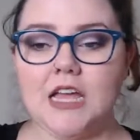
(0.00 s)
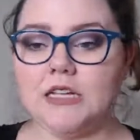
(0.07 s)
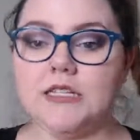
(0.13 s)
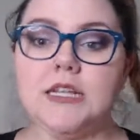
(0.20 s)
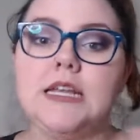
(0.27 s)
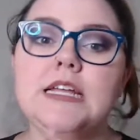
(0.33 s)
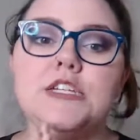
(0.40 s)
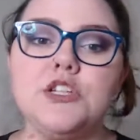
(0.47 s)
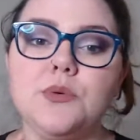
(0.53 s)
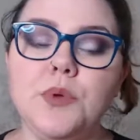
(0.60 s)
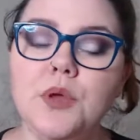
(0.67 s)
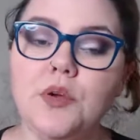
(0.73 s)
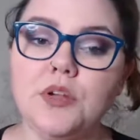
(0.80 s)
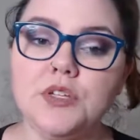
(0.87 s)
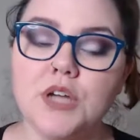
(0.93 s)
Tanisha,
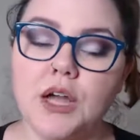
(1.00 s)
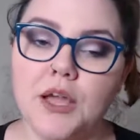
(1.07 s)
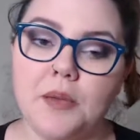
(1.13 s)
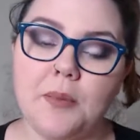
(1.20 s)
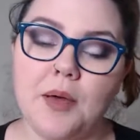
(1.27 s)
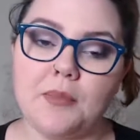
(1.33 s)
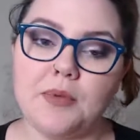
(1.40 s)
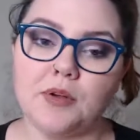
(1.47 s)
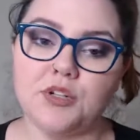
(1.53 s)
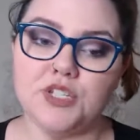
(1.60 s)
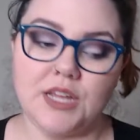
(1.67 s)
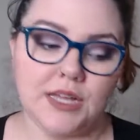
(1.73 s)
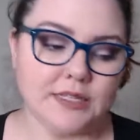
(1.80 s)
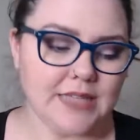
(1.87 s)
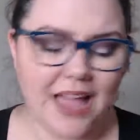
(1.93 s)
we were talking about
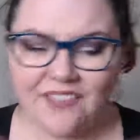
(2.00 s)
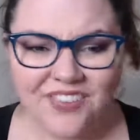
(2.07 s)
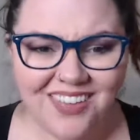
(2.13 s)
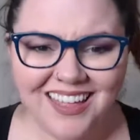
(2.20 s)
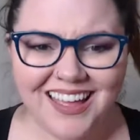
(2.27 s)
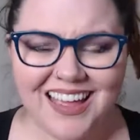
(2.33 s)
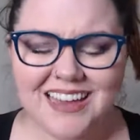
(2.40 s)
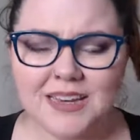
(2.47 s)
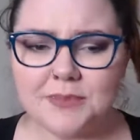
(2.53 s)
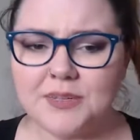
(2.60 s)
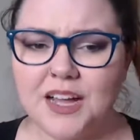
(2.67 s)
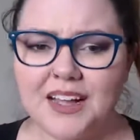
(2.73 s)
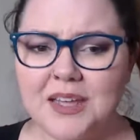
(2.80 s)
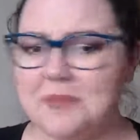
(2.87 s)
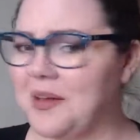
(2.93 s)
milkshakes. I feel like I end up
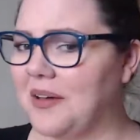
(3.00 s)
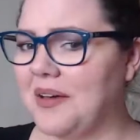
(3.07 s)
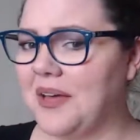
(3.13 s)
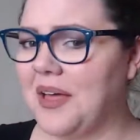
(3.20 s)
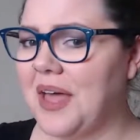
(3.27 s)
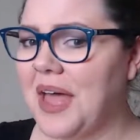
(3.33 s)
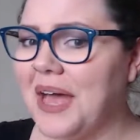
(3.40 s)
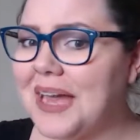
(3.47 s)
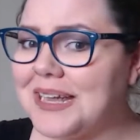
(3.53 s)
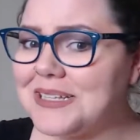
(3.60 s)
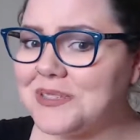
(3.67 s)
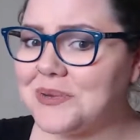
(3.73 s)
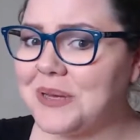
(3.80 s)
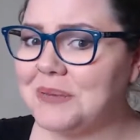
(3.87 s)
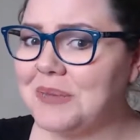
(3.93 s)
talking about
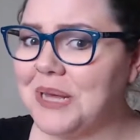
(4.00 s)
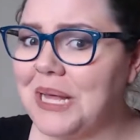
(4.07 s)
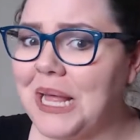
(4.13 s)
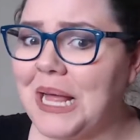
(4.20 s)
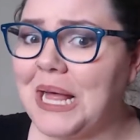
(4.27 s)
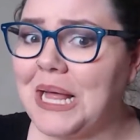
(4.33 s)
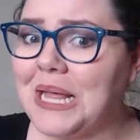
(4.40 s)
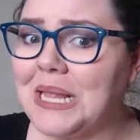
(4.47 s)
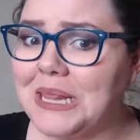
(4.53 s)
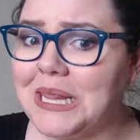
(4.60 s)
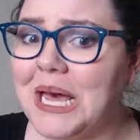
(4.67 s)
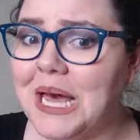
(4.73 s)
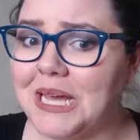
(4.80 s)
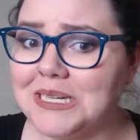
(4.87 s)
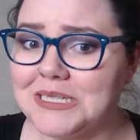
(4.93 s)
ice cream a
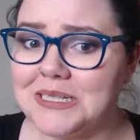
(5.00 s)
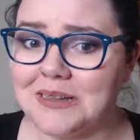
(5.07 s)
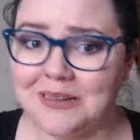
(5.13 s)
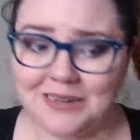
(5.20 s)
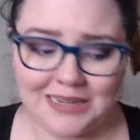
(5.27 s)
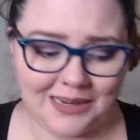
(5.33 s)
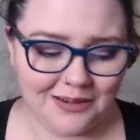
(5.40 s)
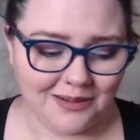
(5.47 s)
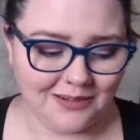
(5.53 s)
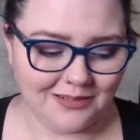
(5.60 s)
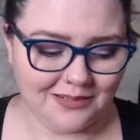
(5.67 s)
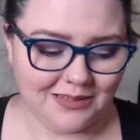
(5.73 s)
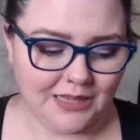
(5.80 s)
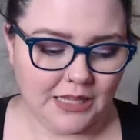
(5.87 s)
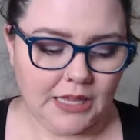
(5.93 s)
lot on here.
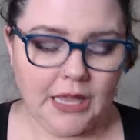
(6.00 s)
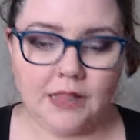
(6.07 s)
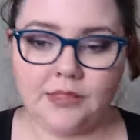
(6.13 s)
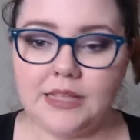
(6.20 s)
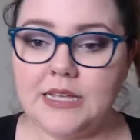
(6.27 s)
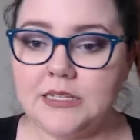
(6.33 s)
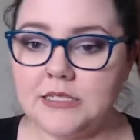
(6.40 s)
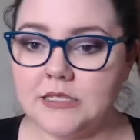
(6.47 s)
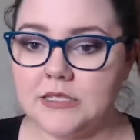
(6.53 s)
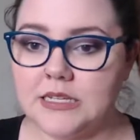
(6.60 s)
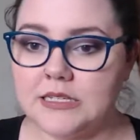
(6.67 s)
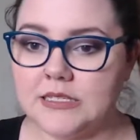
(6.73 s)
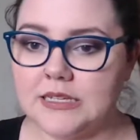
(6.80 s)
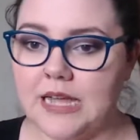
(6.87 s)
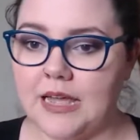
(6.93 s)
At least
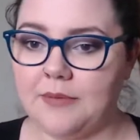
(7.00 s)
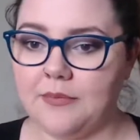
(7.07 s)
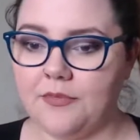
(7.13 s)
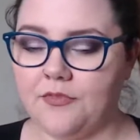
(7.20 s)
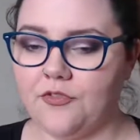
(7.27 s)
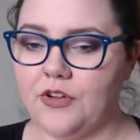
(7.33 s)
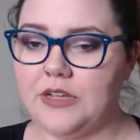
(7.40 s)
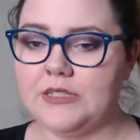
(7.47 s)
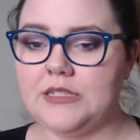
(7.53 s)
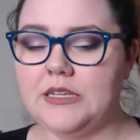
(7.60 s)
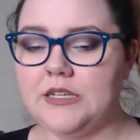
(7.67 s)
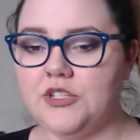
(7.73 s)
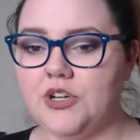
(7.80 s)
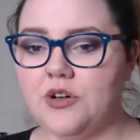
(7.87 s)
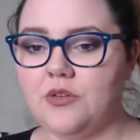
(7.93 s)
this time.
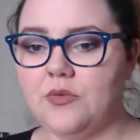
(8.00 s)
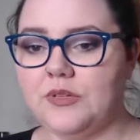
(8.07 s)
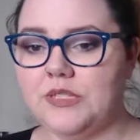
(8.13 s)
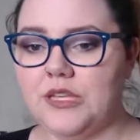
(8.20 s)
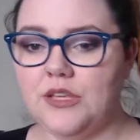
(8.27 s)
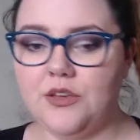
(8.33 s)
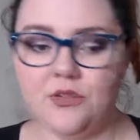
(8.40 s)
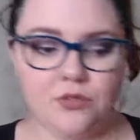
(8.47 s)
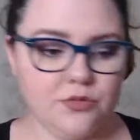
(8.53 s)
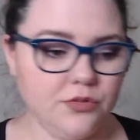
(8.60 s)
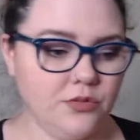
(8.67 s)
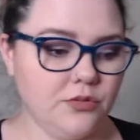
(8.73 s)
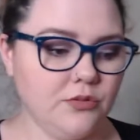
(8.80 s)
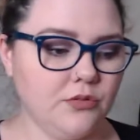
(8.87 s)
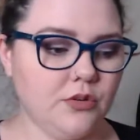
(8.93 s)
Francie Joe, was it you
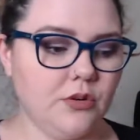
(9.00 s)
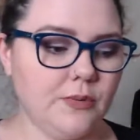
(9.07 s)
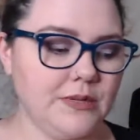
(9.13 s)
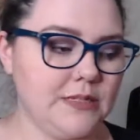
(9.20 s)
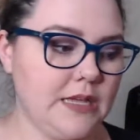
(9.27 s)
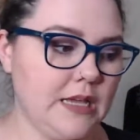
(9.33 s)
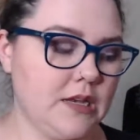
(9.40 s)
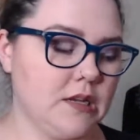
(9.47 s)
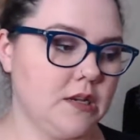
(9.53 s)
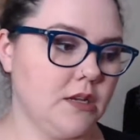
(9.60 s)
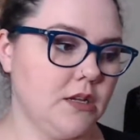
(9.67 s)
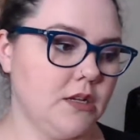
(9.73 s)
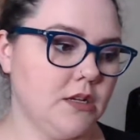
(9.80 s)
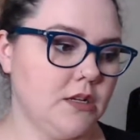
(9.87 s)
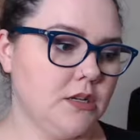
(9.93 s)
who, or was it
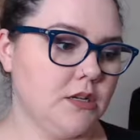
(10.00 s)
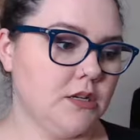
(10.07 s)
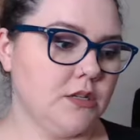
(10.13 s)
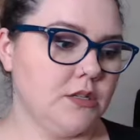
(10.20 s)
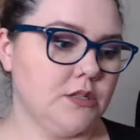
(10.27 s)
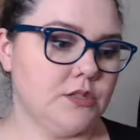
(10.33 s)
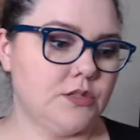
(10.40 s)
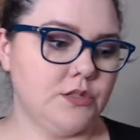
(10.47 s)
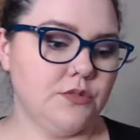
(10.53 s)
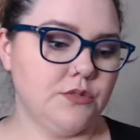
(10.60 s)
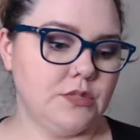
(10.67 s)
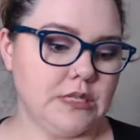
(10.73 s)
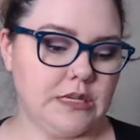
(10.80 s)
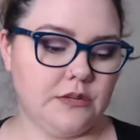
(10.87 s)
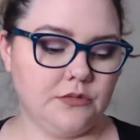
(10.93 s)

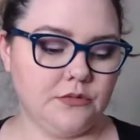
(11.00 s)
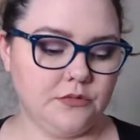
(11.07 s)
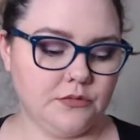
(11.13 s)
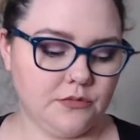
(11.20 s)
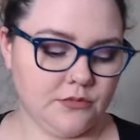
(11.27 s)
Susan?